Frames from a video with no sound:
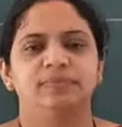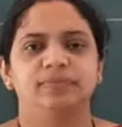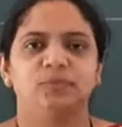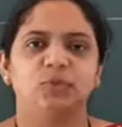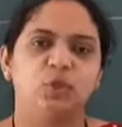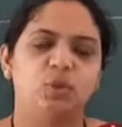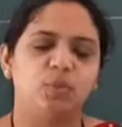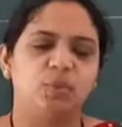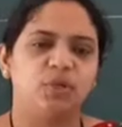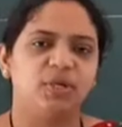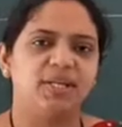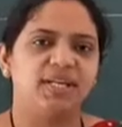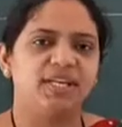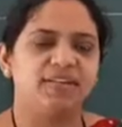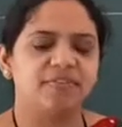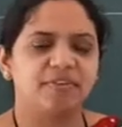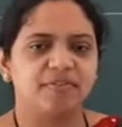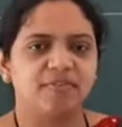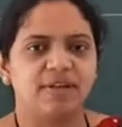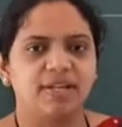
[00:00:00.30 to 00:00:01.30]
Good morning
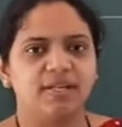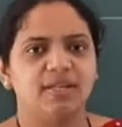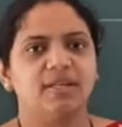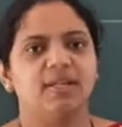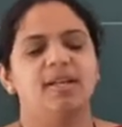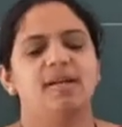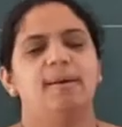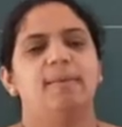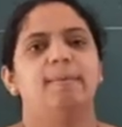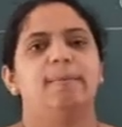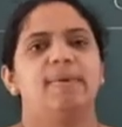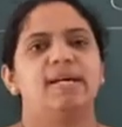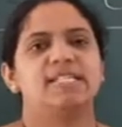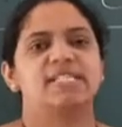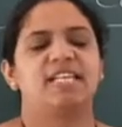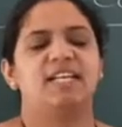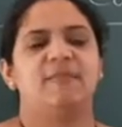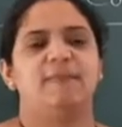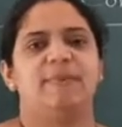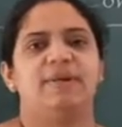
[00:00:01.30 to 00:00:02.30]
everyone.
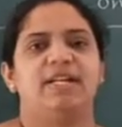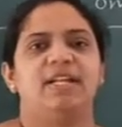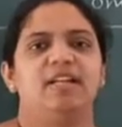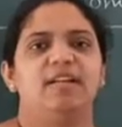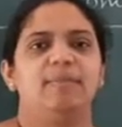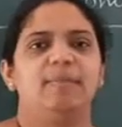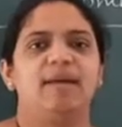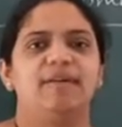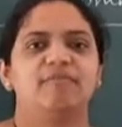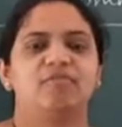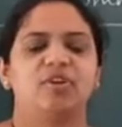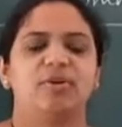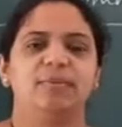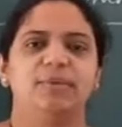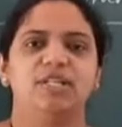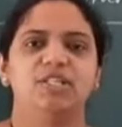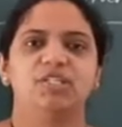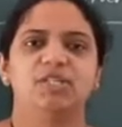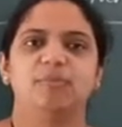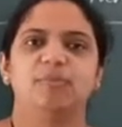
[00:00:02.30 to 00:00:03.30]
Myself Patel ma'am from
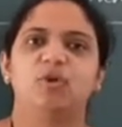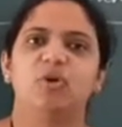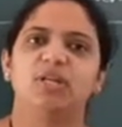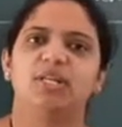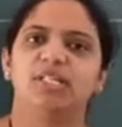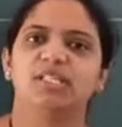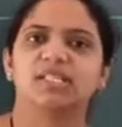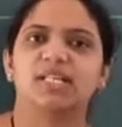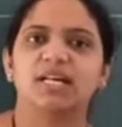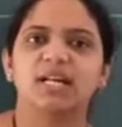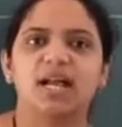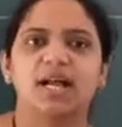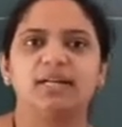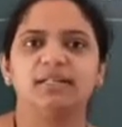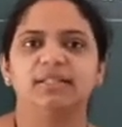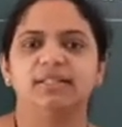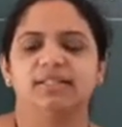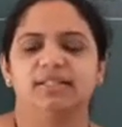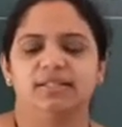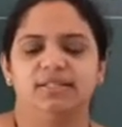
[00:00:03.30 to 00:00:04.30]
SGM College
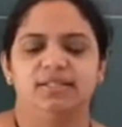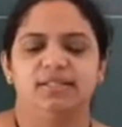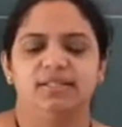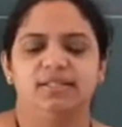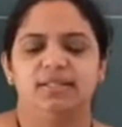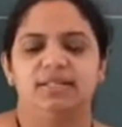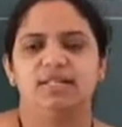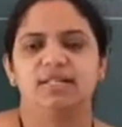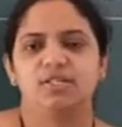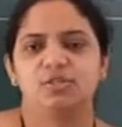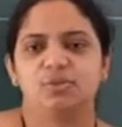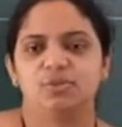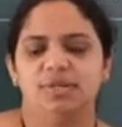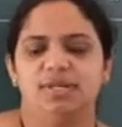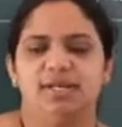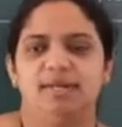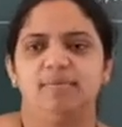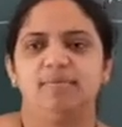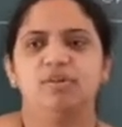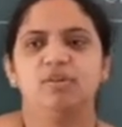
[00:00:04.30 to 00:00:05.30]
Karad.
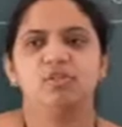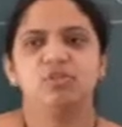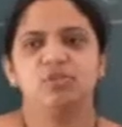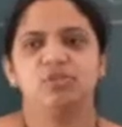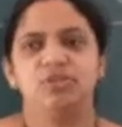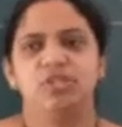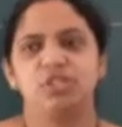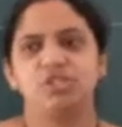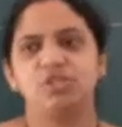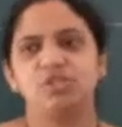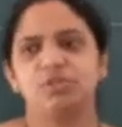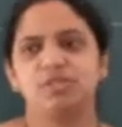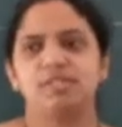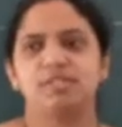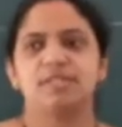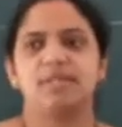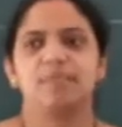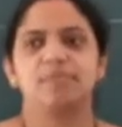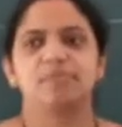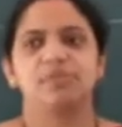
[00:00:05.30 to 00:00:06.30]
Today I am going to teach you the
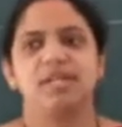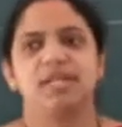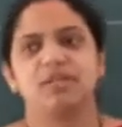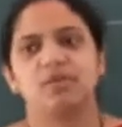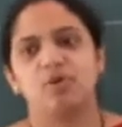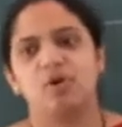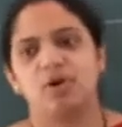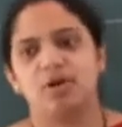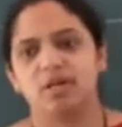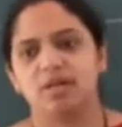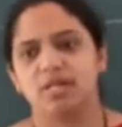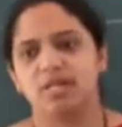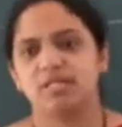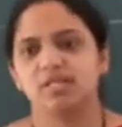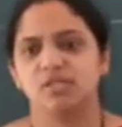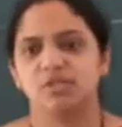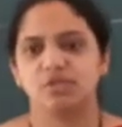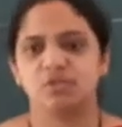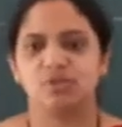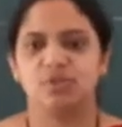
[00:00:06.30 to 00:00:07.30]
subject
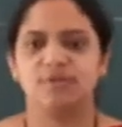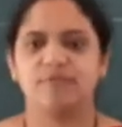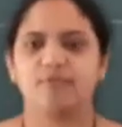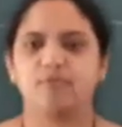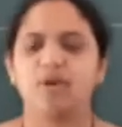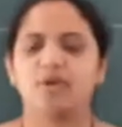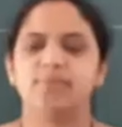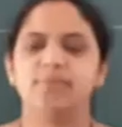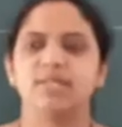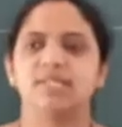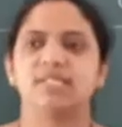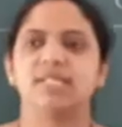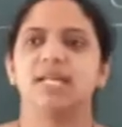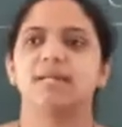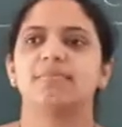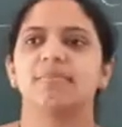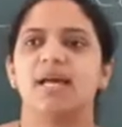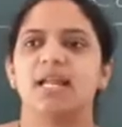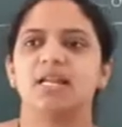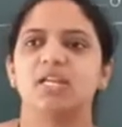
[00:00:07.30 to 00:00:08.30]
Organization of Commerce
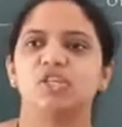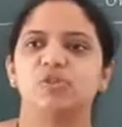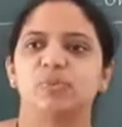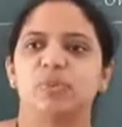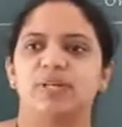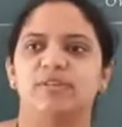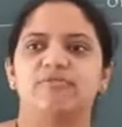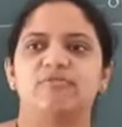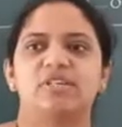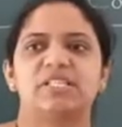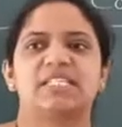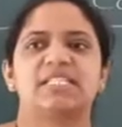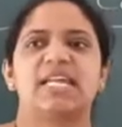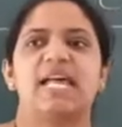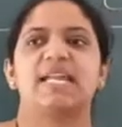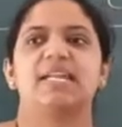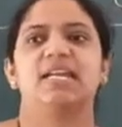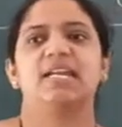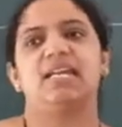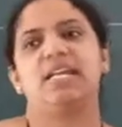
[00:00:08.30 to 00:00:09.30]
and Management for
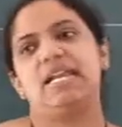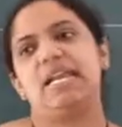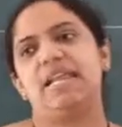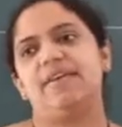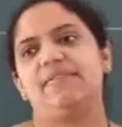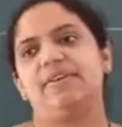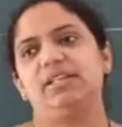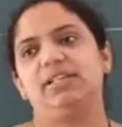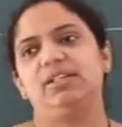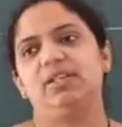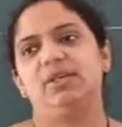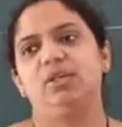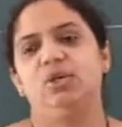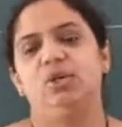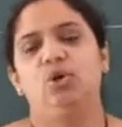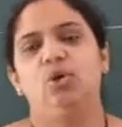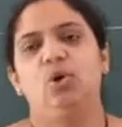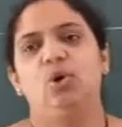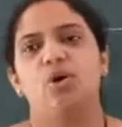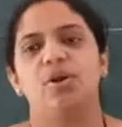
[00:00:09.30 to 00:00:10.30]
Standard 11.
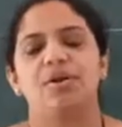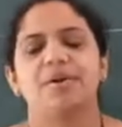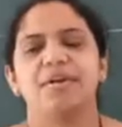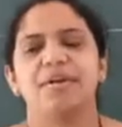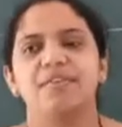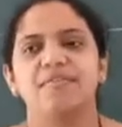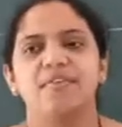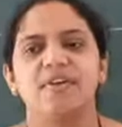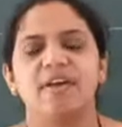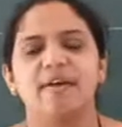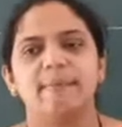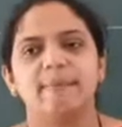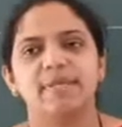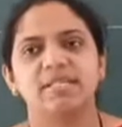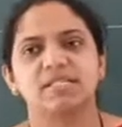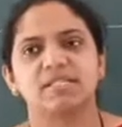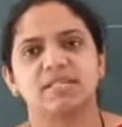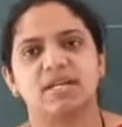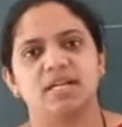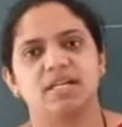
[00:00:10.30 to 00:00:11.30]
Already we have
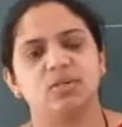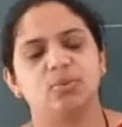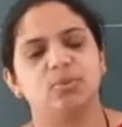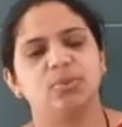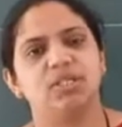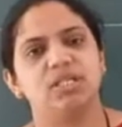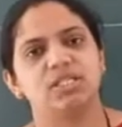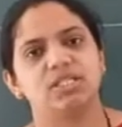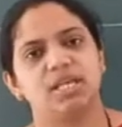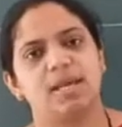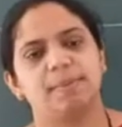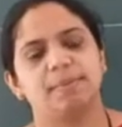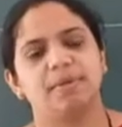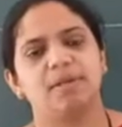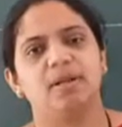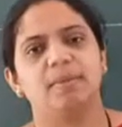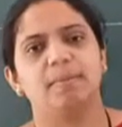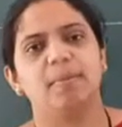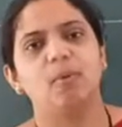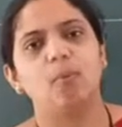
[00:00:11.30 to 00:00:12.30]
been started with the chapter
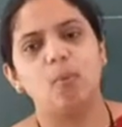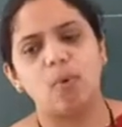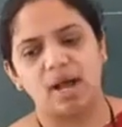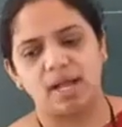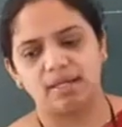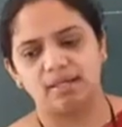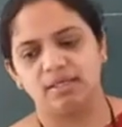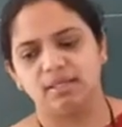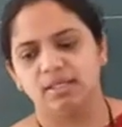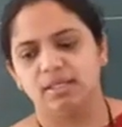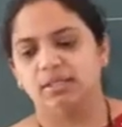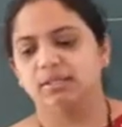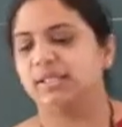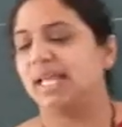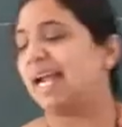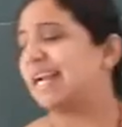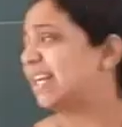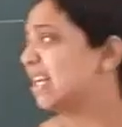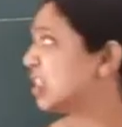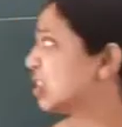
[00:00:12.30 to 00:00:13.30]
number 1,
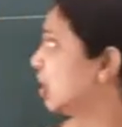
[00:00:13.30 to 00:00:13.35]
that is